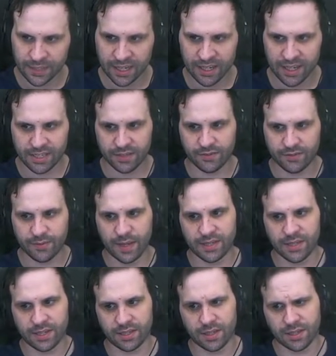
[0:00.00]
That's if
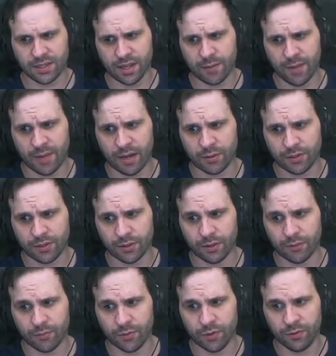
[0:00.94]
SpaceX doesn't come out with their
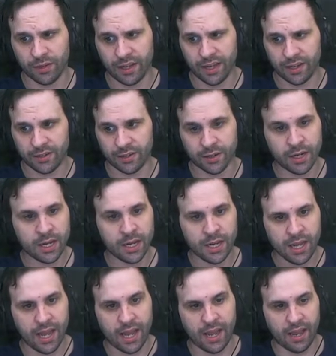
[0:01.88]
own moon lander.
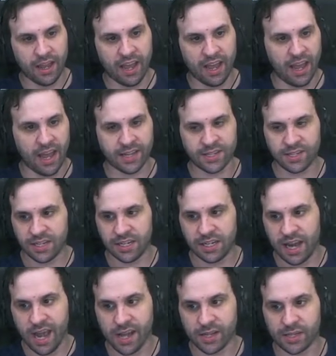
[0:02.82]
SD
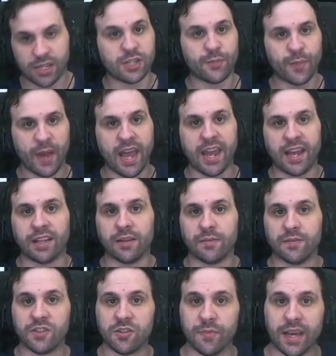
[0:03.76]
NASA is paying
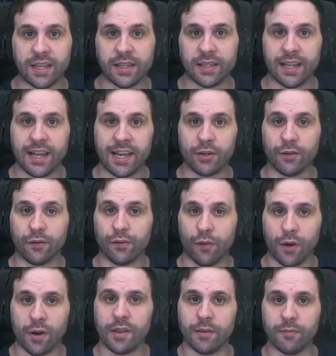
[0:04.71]
them to make a lander
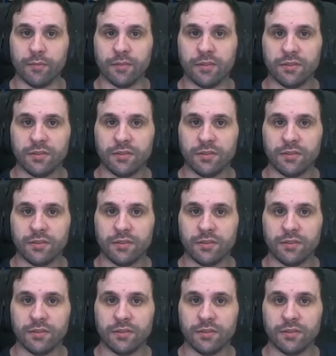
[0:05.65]
for them.